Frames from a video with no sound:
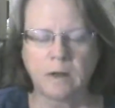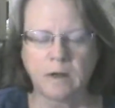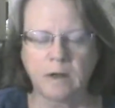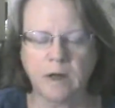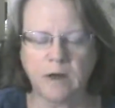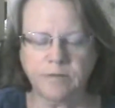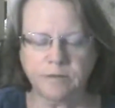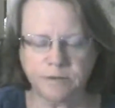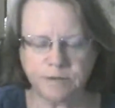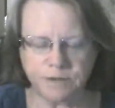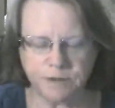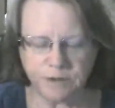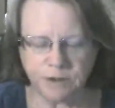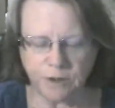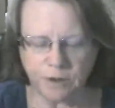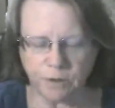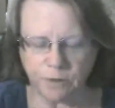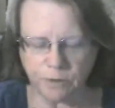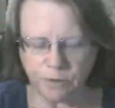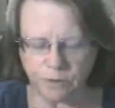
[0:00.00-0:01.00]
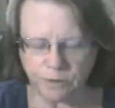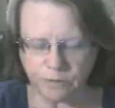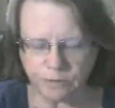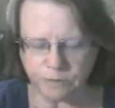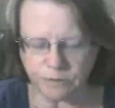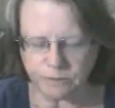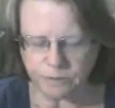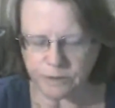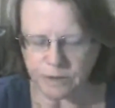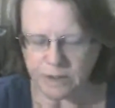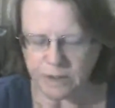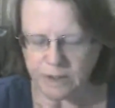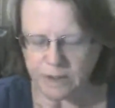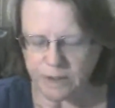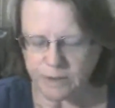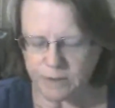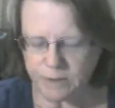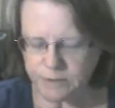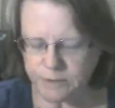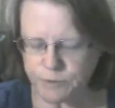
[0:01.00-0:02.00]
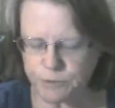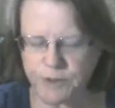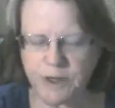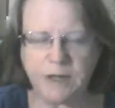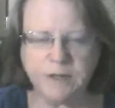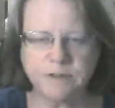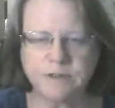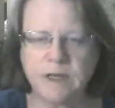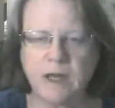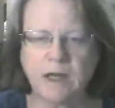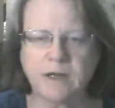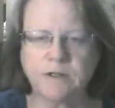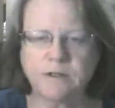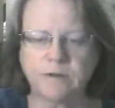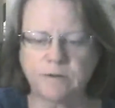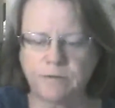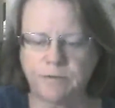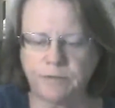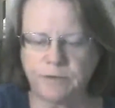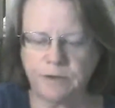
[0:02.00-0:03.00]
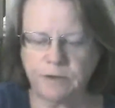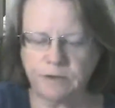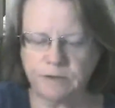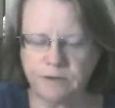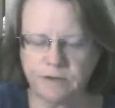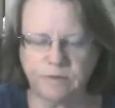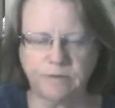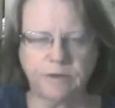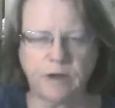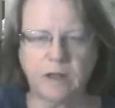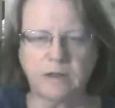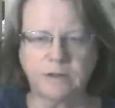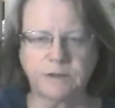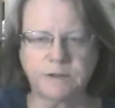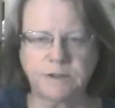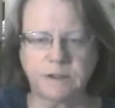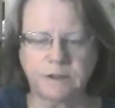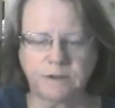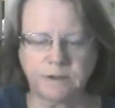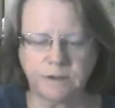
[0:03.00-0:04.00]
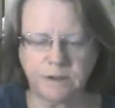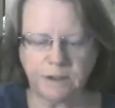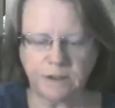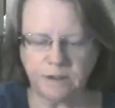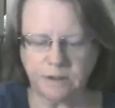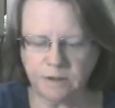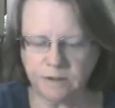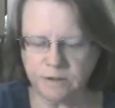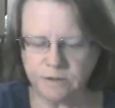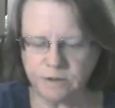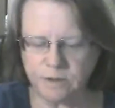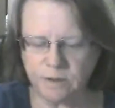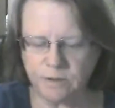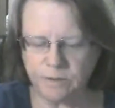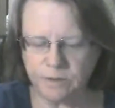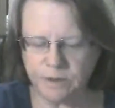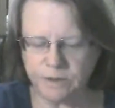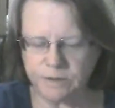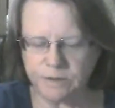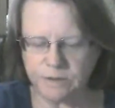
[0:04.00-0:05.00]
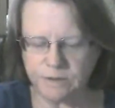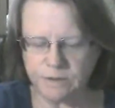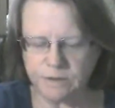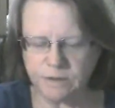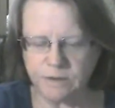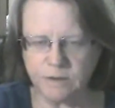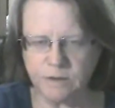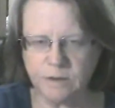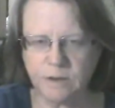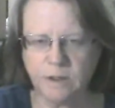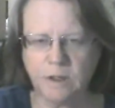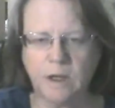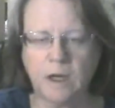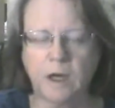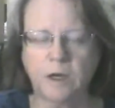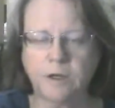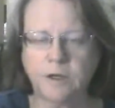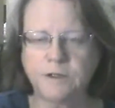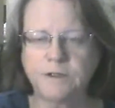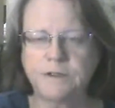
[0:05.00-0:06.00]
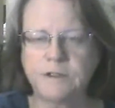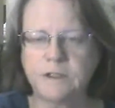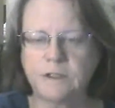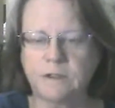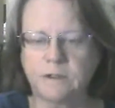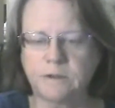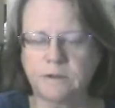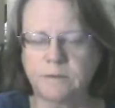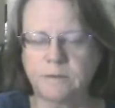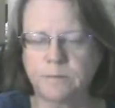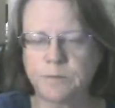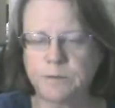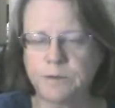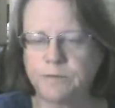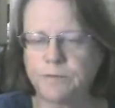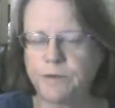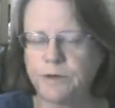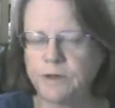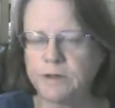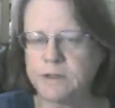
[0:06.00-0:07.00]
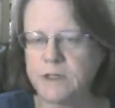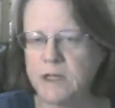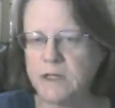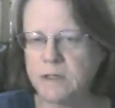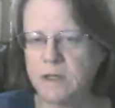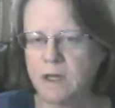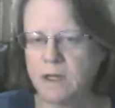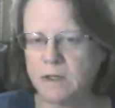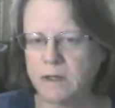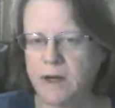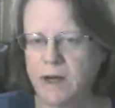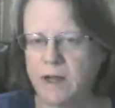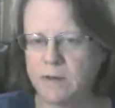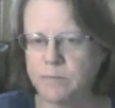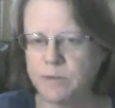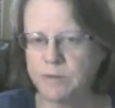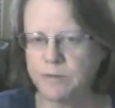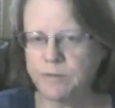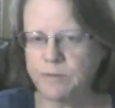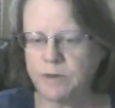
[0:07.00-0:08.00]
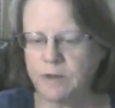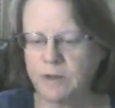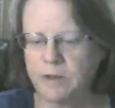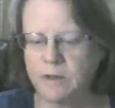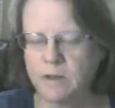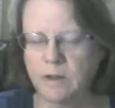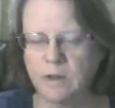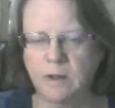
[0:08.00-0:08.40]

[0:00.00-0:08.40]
covers the whole transaction fees and volatility. So it's a good deal. So for your $10 admin fee,